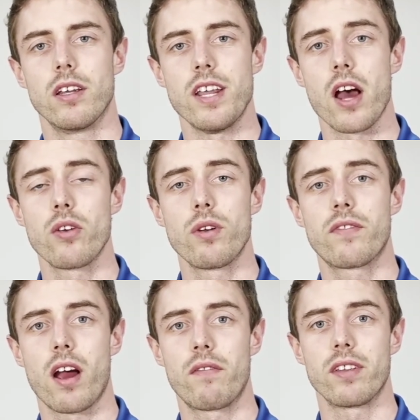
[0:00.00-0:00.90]
Now that
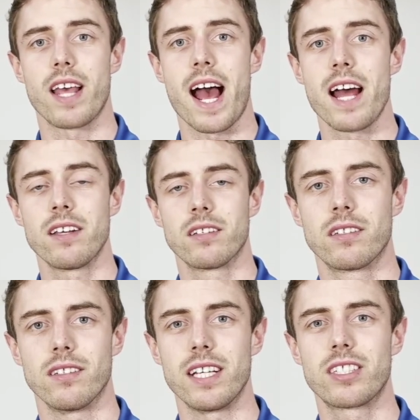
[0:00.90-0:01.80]
we've covered that,
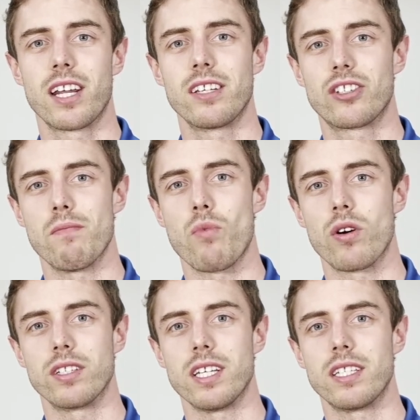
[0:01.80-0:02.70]
let's get into
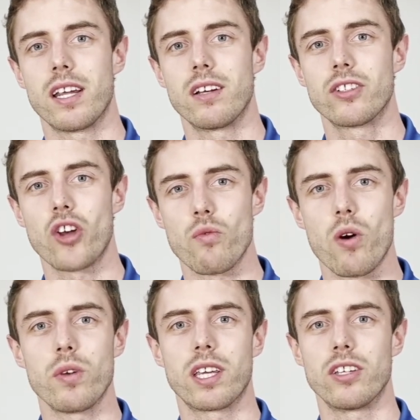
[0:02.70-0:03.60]
more details on
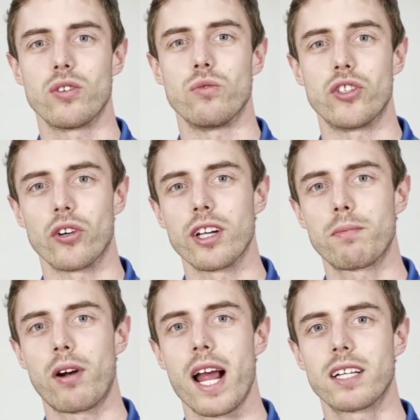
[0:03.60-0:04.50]
what we can do during
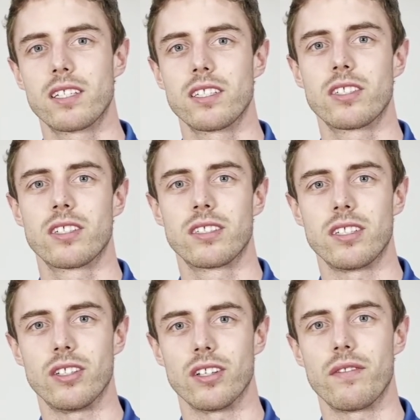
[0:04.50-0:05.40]
practice to
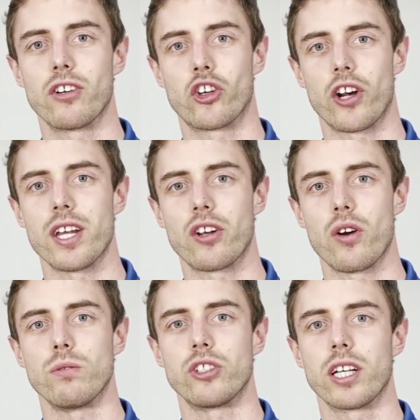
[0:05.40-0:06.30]
deliver great
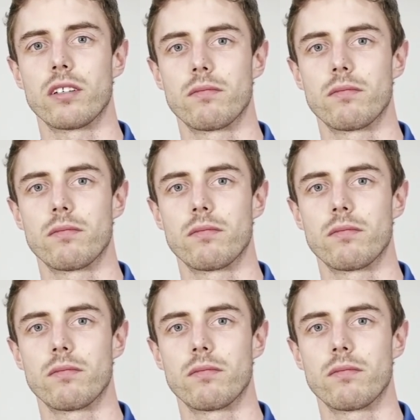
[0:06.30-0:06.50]
coaching.